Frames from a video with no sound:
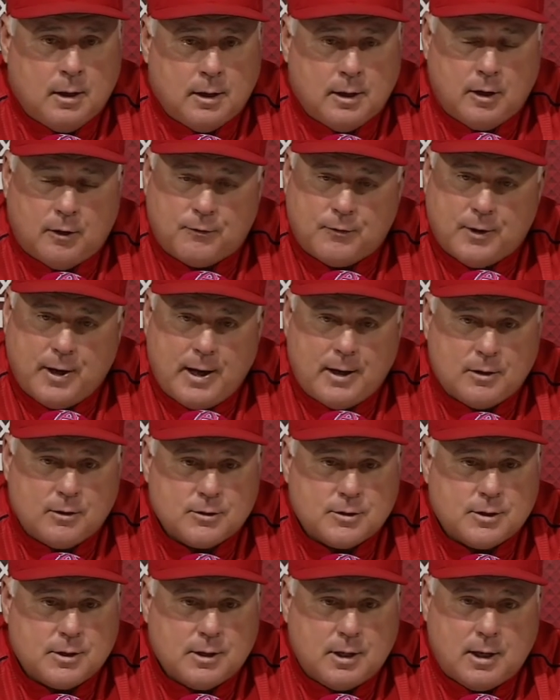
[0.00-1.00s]
You know,
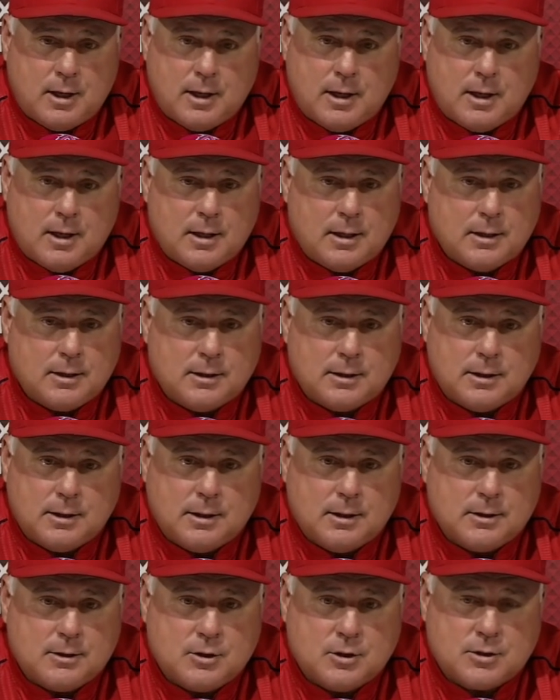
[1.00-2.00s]
Fernando's
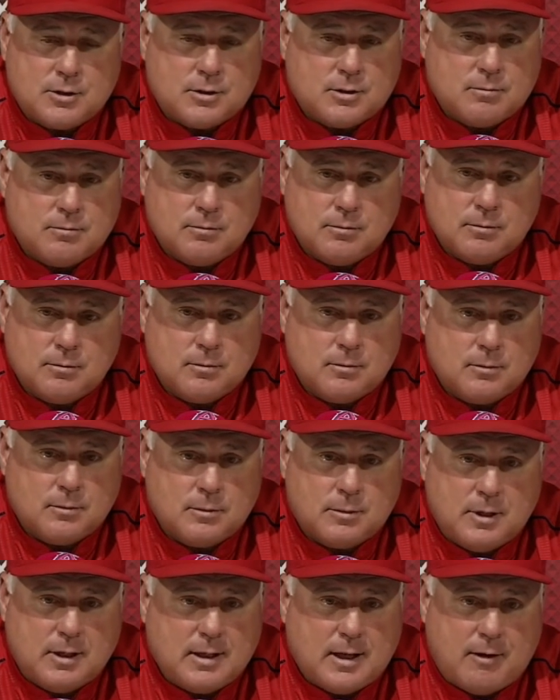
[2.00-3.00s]
just
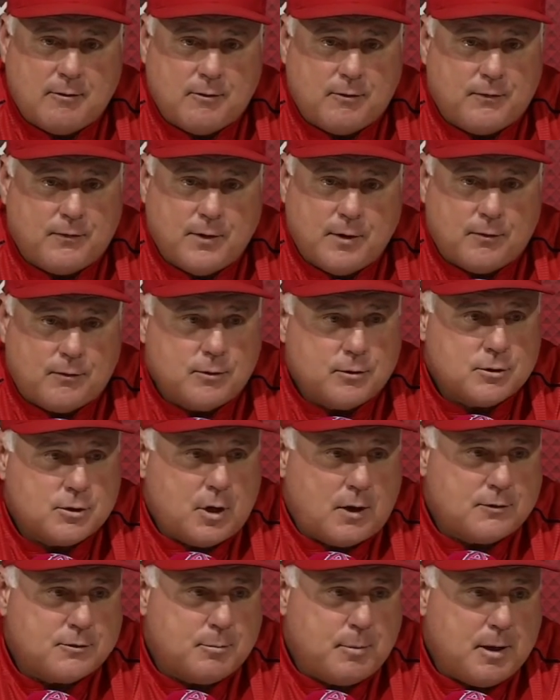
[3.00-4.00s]
didn't have a feel for his
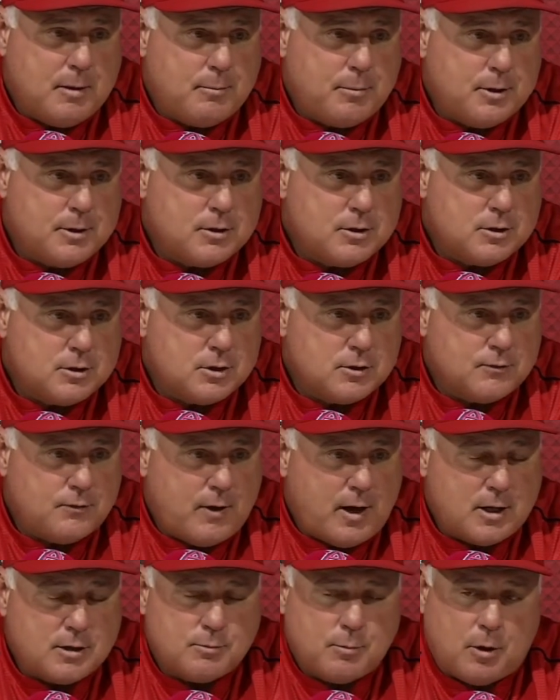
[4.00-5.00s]
off-speed pitches. His
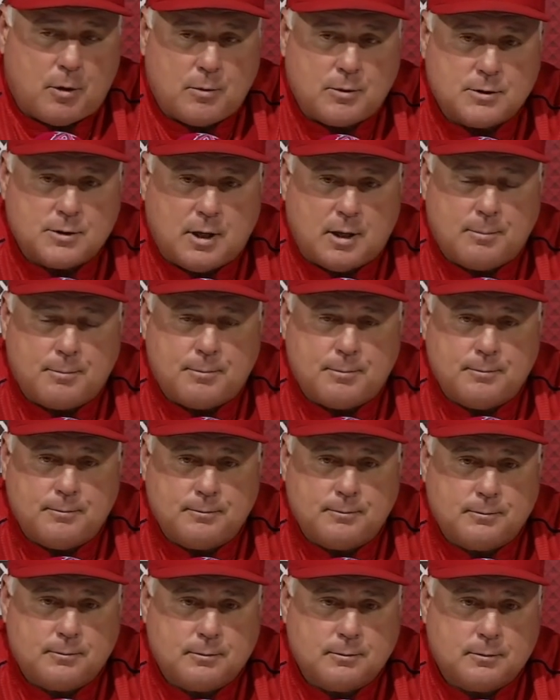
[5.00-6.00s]
fastball was up.
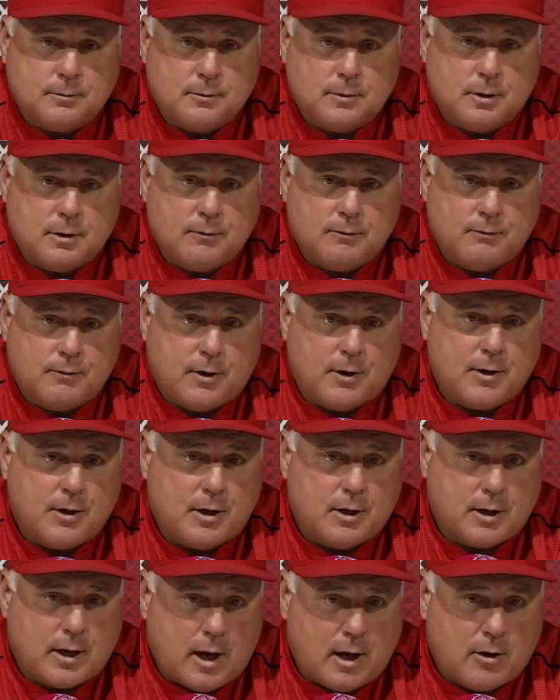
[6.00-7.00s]
Very
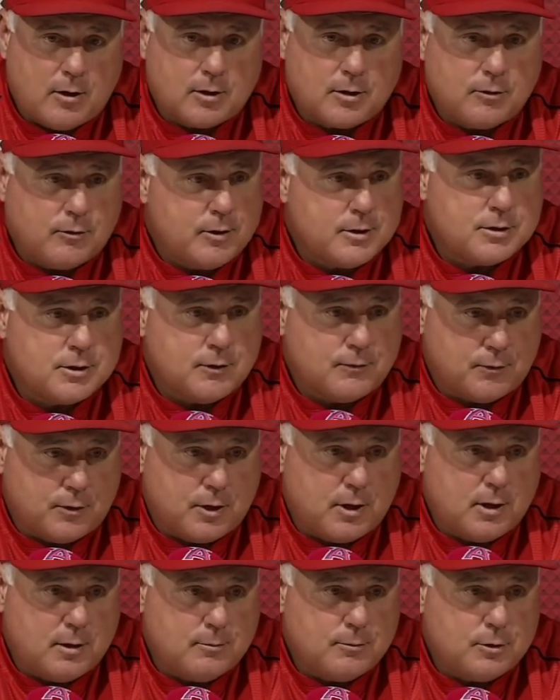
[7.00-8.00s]
uncharacteristic
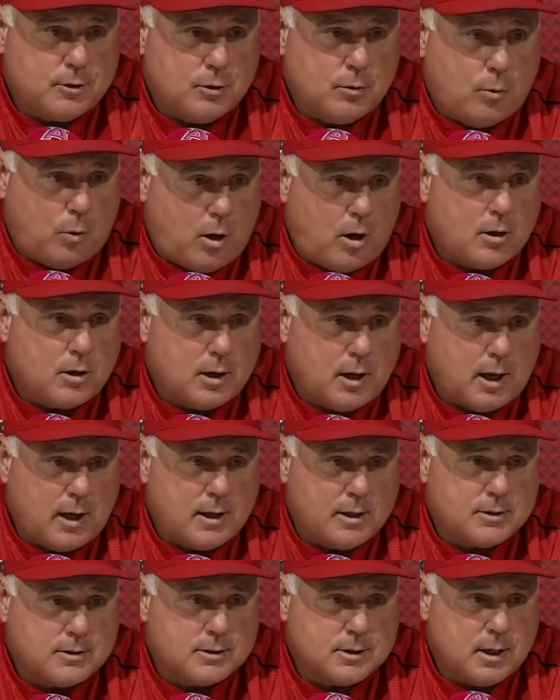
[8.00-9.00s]
for him to walk
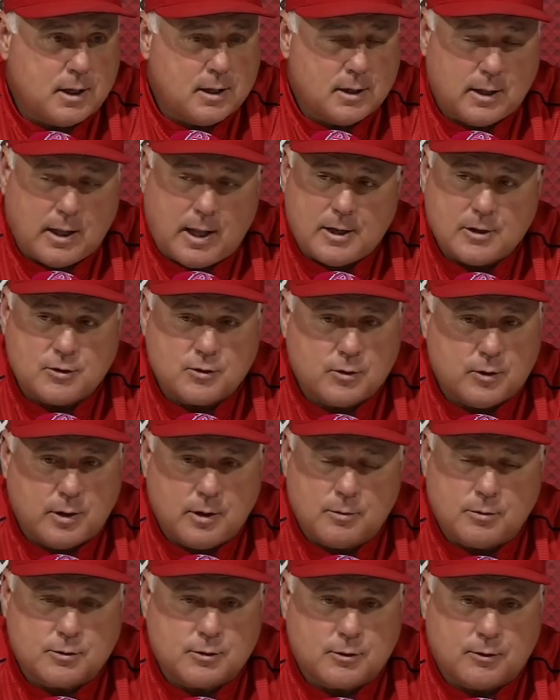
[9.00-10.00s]
guys. Last year
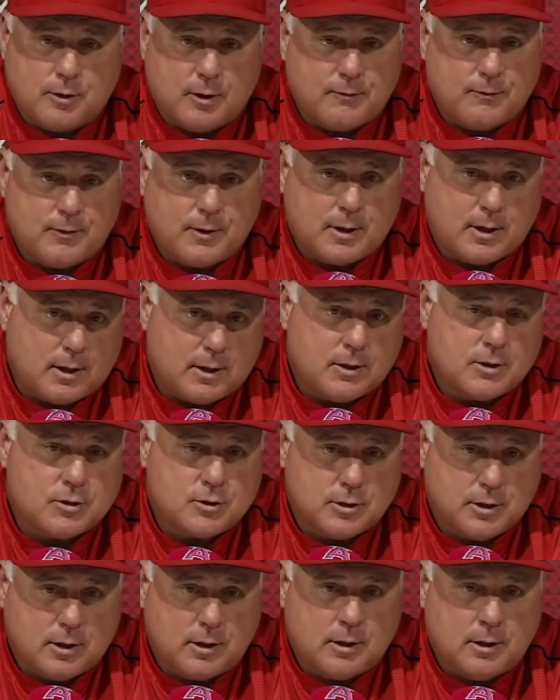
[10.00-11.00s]
he was terrific, and
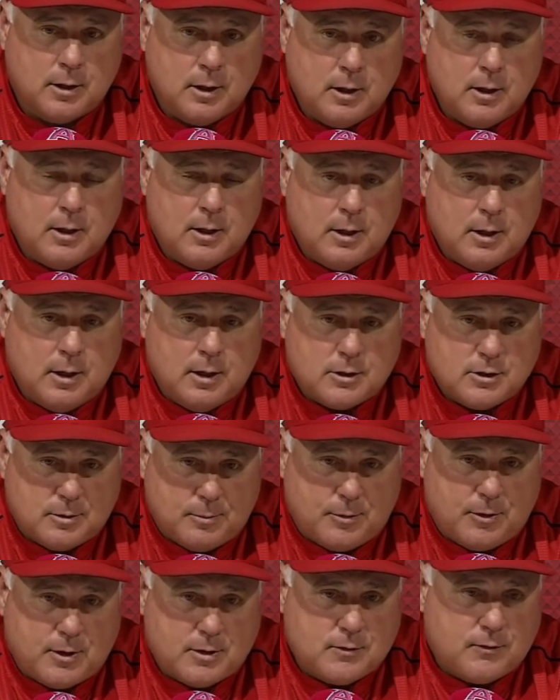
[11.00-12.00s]
this year
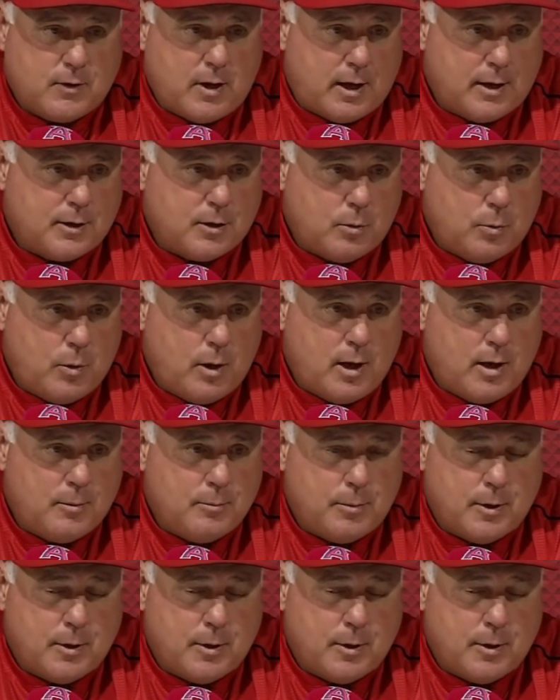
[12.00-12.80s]
some things have gotten away.